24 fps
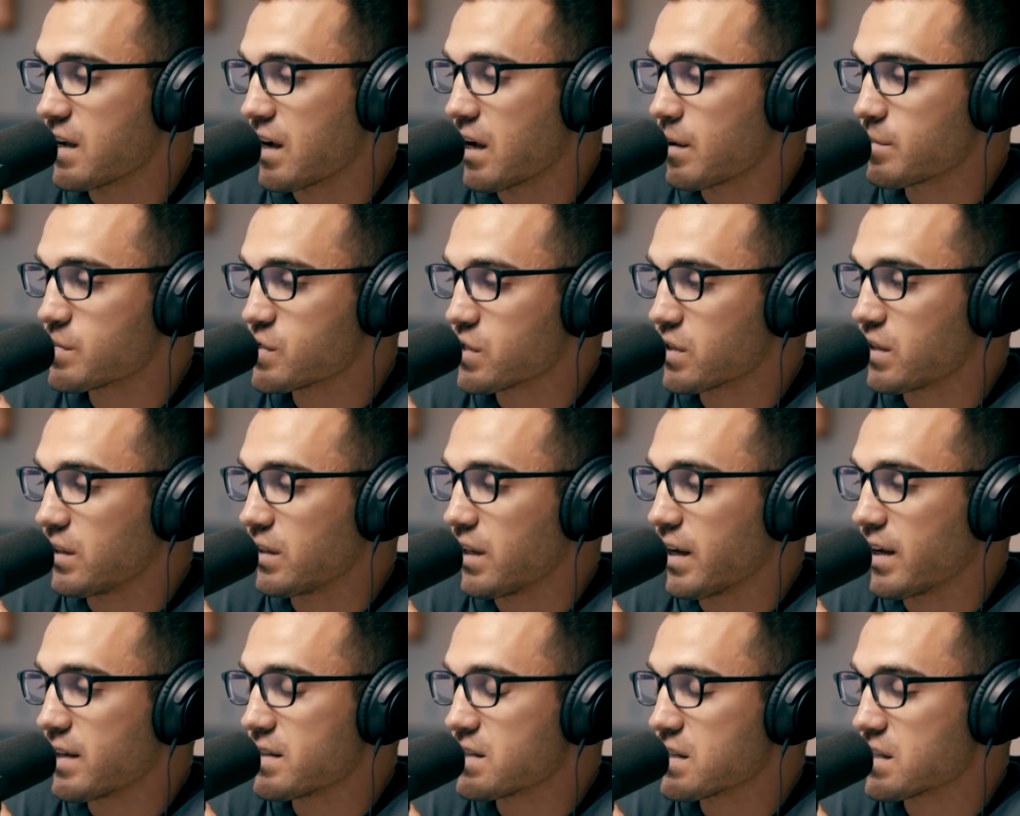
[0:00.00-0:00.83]
time should
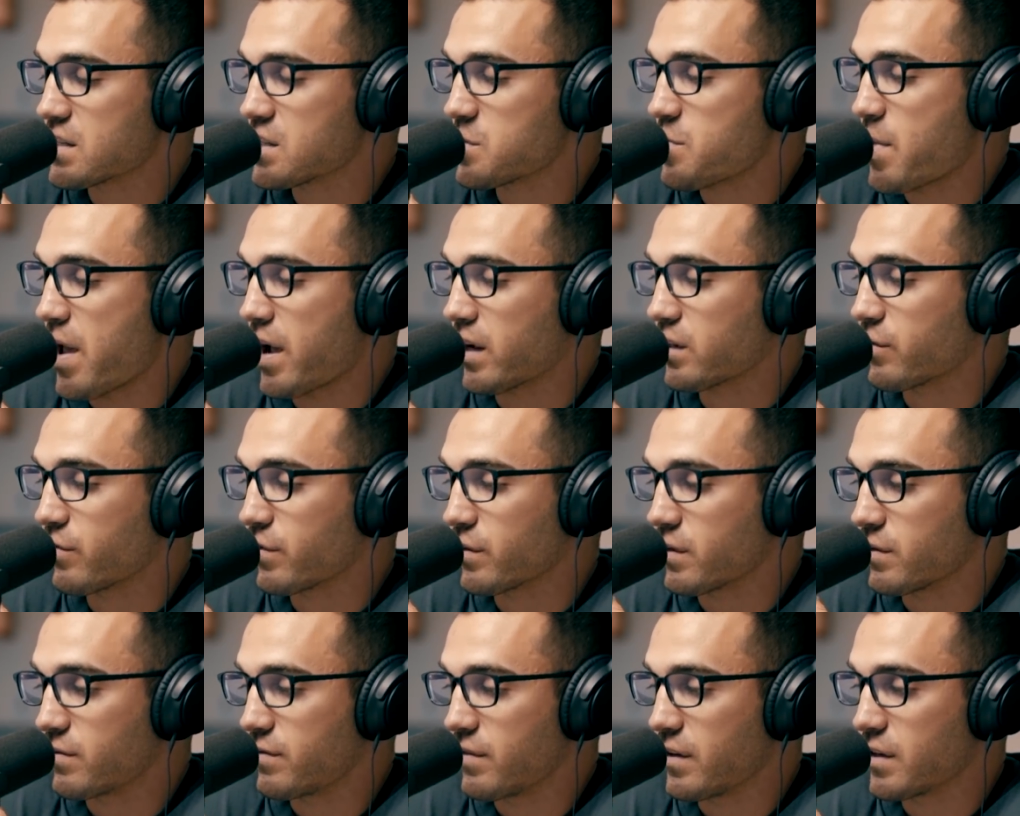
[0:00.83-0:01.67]
clients expect
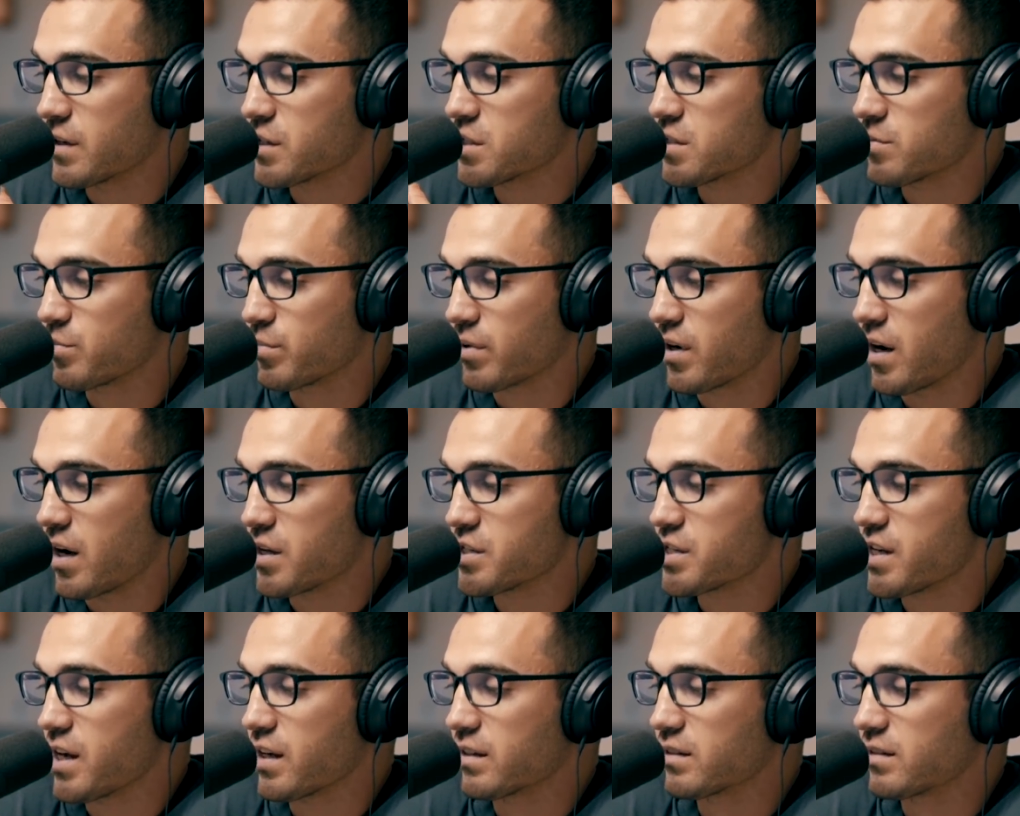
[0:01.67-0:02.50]
for the finished
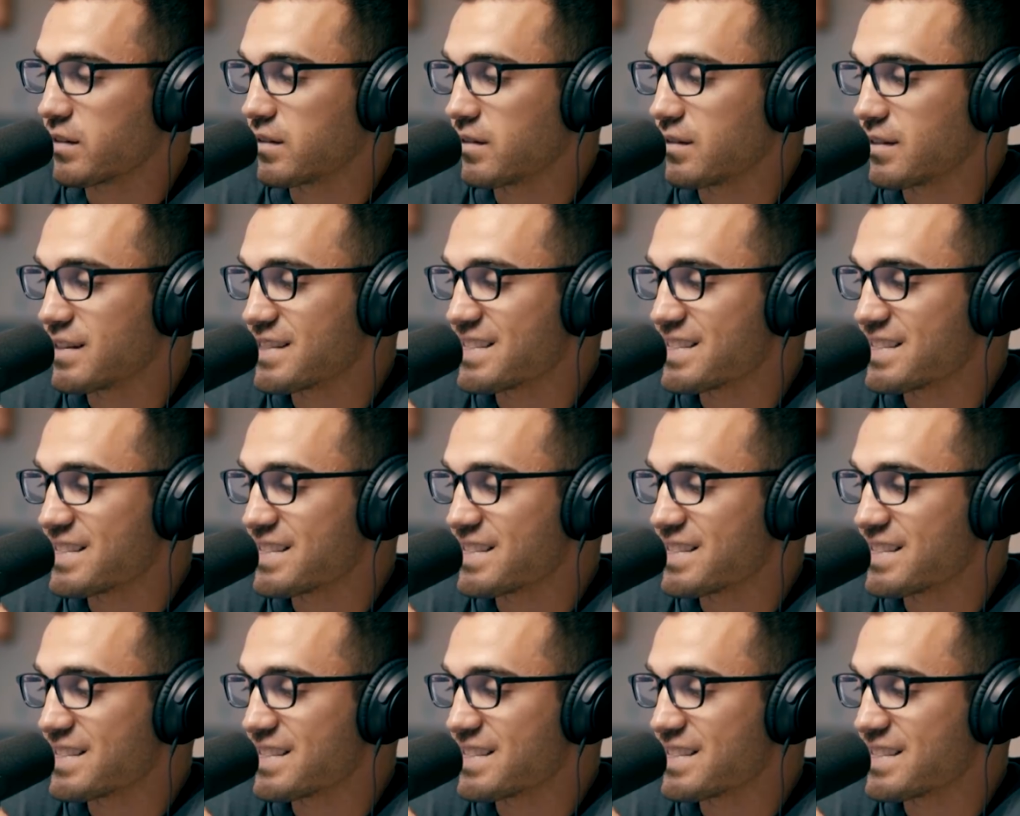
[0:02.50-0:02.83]
project?